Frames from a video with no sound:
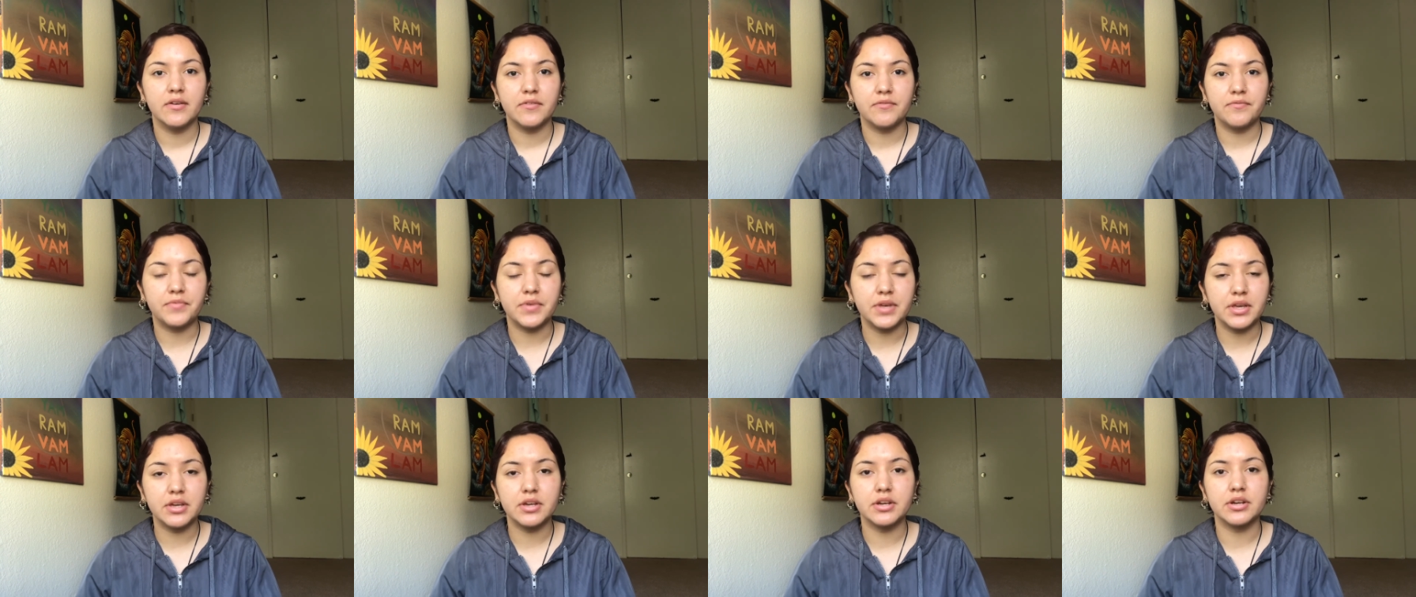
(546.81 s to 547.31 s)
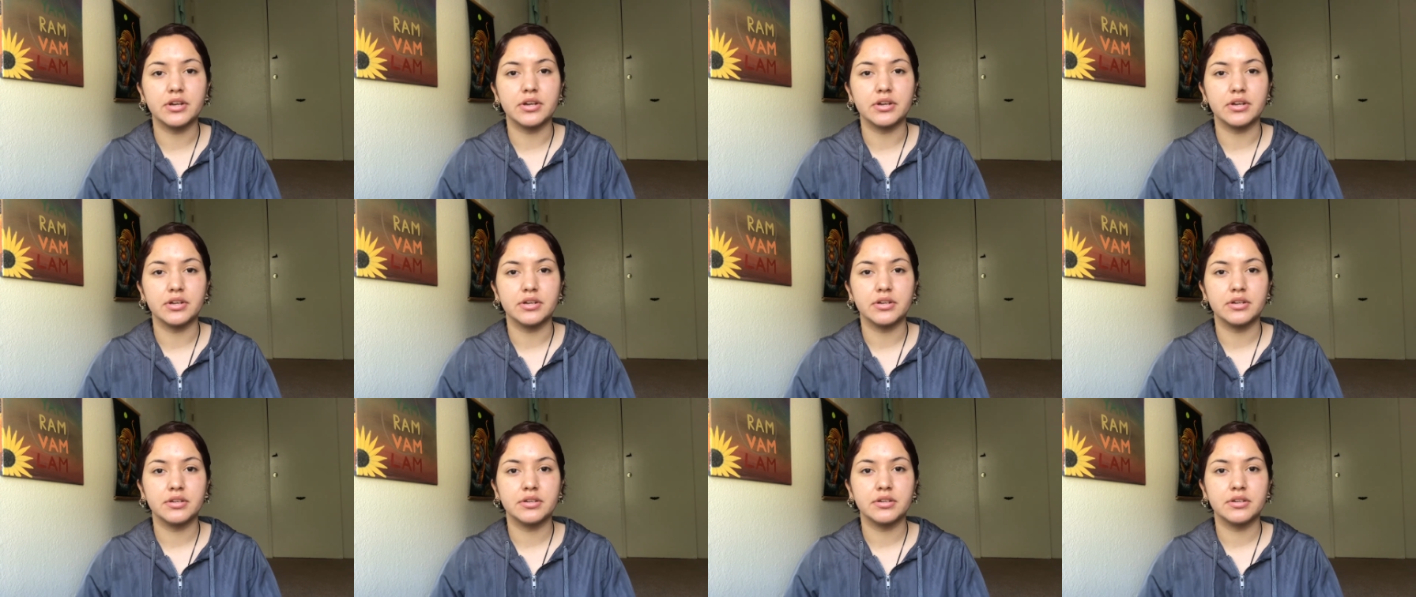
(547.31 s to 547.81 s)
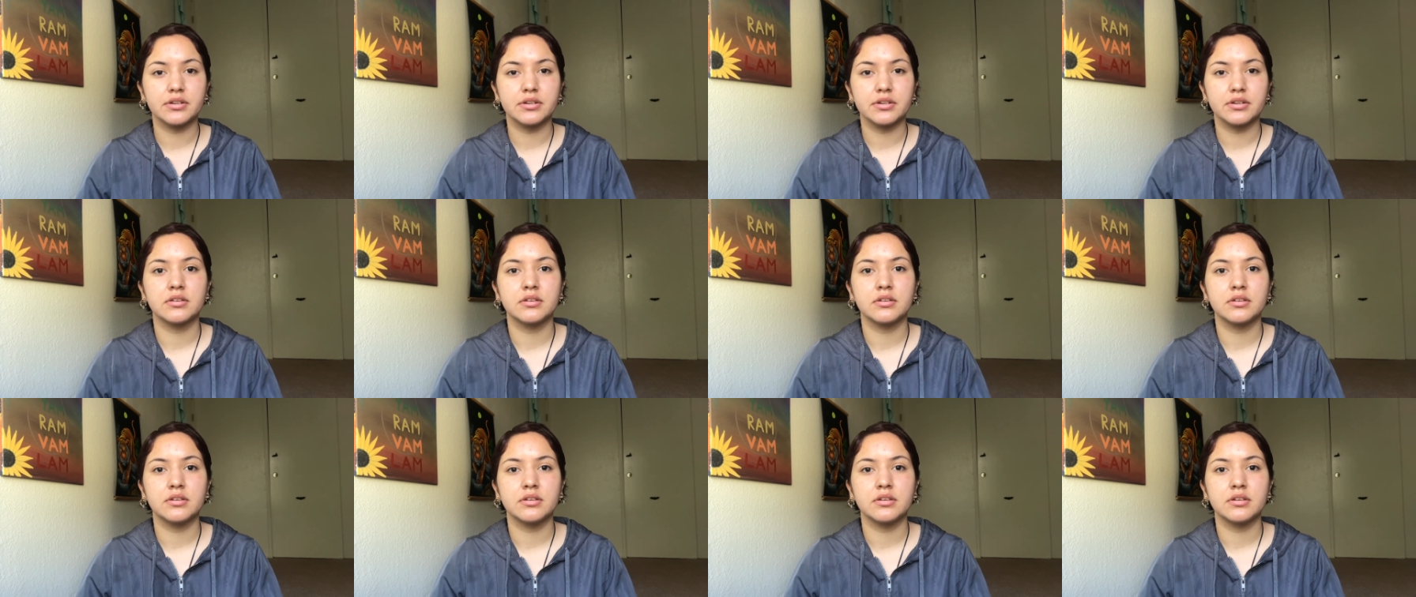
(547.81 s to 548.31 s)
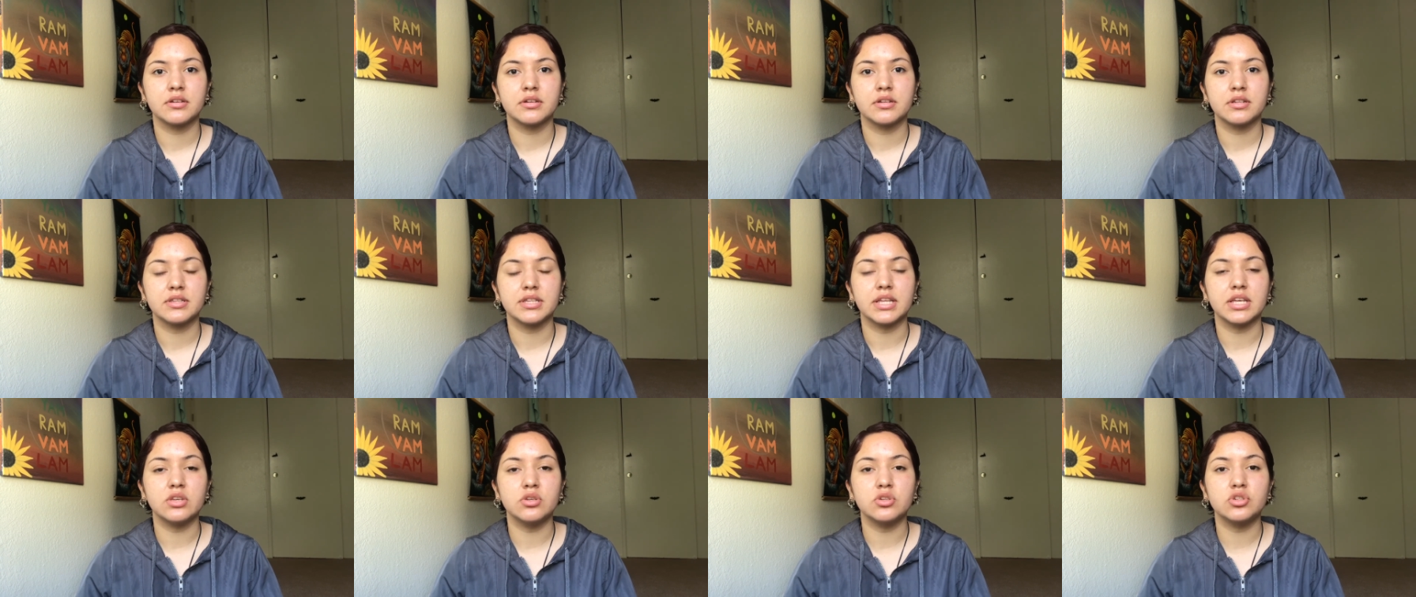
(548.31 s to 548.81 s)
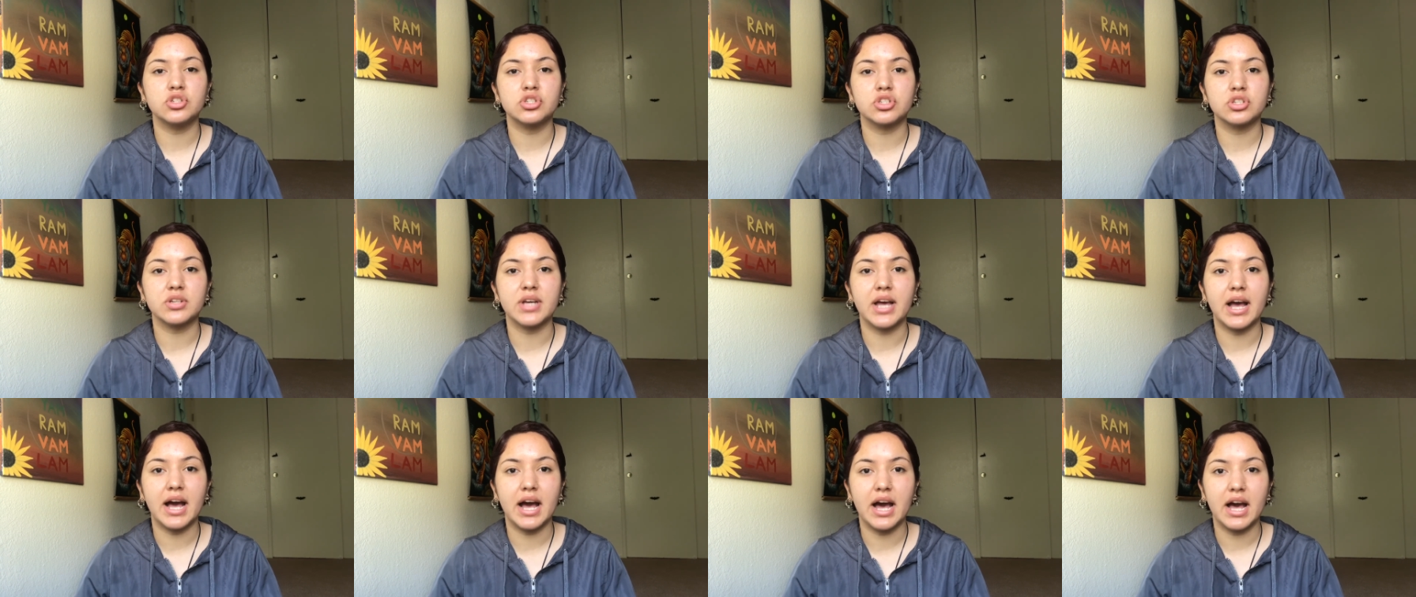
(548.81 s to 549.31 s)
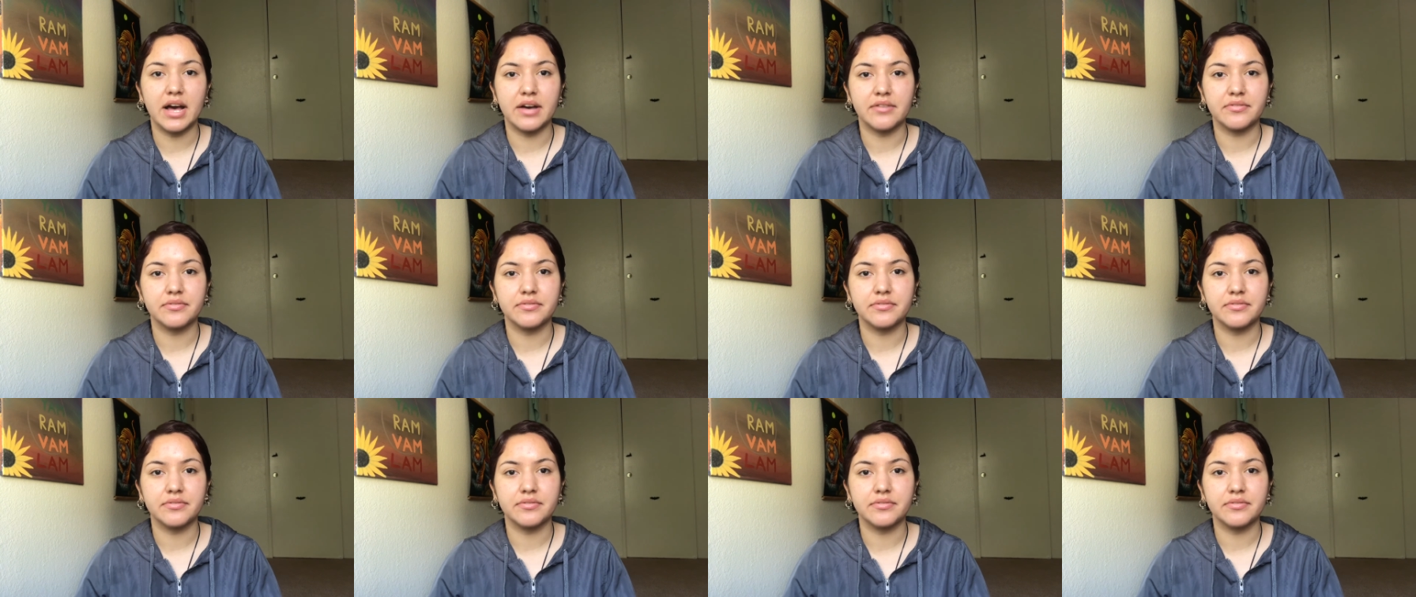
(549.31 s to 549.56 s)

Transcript: fear that you should have